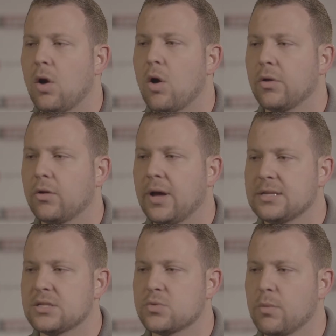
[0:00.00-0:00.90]
All the
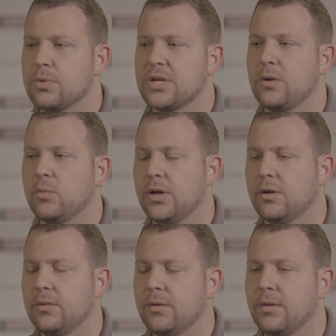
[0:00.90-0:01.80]
classes were presented
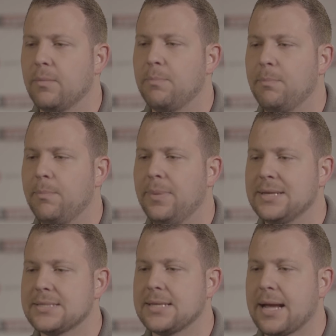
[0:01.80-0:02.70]
well, and the
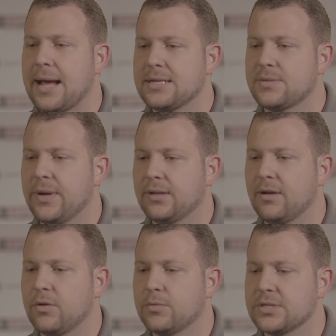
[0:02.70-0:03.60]
best aspect
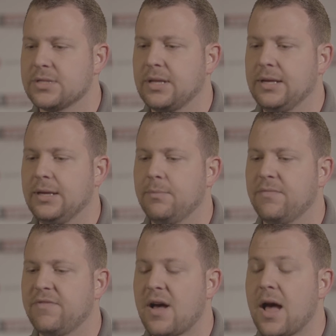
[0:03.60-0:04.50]
of it was the
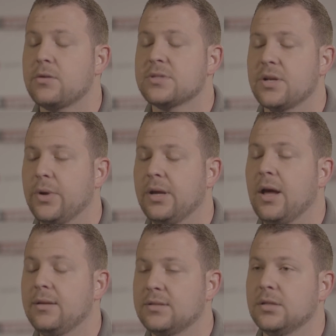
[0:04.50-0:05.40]
files that we
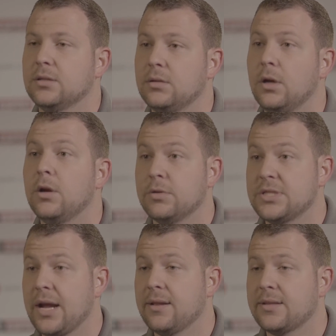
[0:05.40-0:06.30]
got to
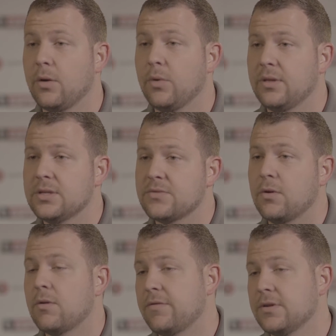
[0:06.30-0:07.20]
retain and take with us
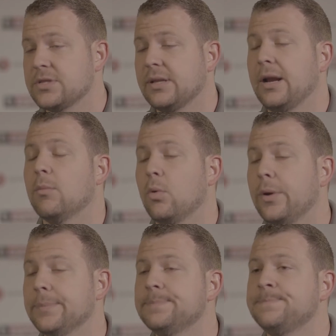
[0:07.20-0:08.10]
for reference at a later point.